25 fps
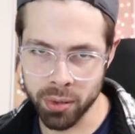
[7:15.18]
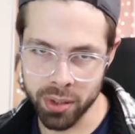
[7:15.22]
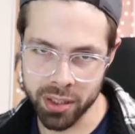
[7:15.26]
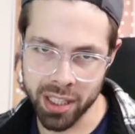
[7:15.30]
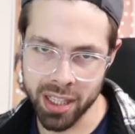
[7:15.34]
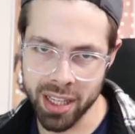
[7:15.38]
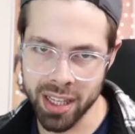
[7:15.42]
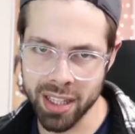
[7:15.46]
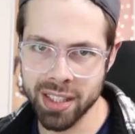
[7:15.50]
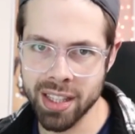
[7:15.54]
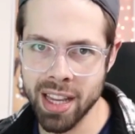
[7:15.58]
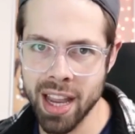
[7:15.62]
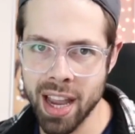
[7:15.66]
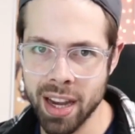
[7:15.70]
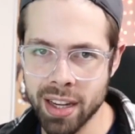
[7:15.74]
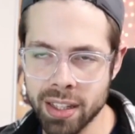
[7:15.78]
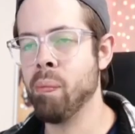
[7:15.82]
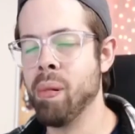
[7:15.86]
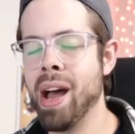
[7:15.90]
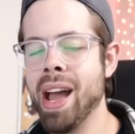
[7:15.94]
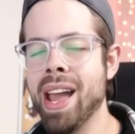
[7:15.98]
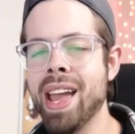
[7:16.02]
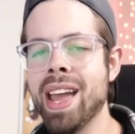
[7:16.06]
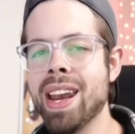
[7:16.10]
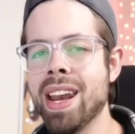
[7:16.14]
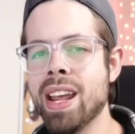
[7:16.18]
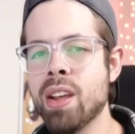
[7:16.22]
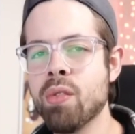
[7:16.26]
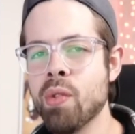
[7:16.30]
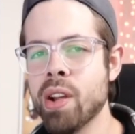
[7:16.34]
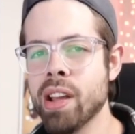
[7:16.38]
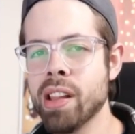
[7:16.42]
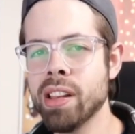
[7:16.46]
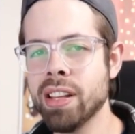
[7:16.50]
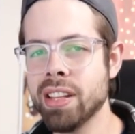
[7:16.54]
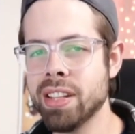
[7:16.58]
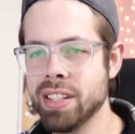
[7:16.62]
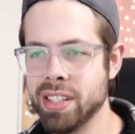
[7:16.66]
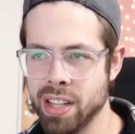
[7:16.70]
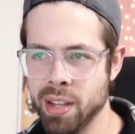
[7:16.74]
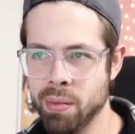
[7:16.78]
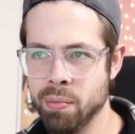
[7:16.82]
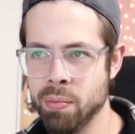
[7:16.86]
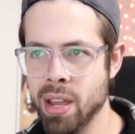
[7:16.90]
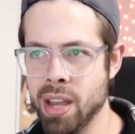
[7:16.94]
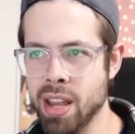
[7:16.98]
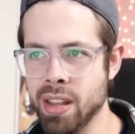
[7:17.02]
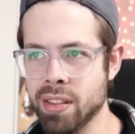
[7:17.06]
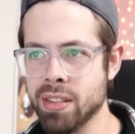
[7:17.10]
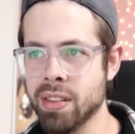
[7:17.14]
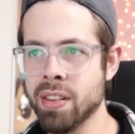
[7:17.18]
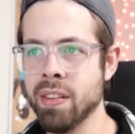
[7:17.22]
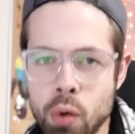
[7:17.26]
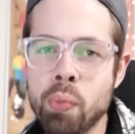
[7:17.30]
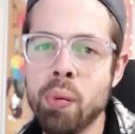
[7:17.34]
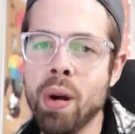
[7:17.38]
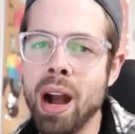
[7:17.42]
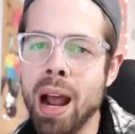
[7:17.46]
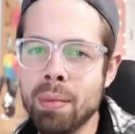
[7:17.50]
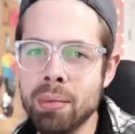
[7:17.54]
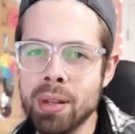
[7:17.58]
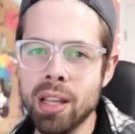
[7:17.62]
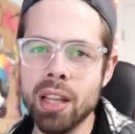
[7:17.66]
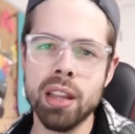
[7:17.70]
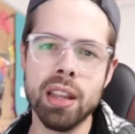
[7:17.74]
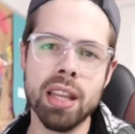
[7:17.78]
to detect by any realistic means. You probably at